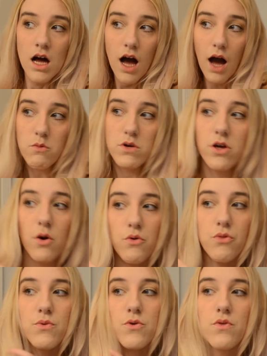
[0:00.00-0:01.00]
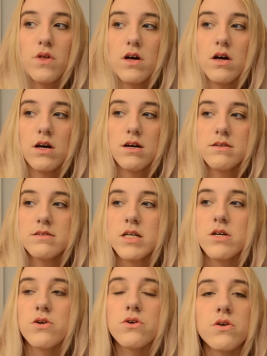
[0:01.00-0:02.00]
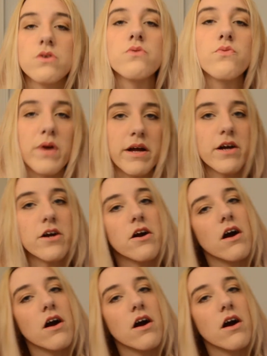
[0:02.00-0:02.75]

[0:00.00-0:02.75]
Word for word: I would go through the rigor